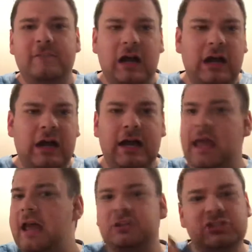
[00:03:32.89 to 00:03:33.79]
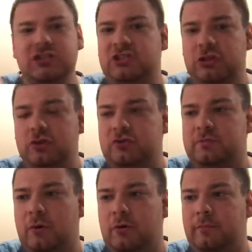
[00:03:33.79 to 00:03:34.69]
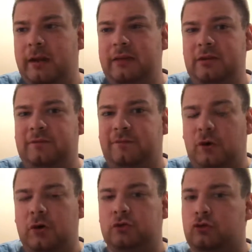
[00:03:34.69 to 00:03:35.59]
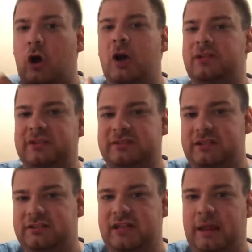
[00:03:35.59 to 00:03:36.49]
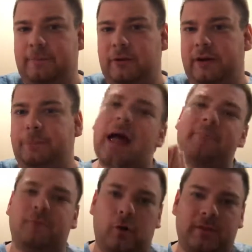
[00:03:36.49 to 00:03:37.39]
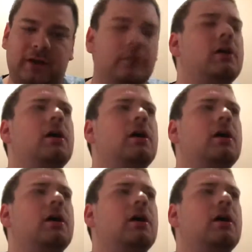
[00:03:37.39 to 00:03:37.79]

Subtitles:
and she's used mainly for long-distance gameplay platforming.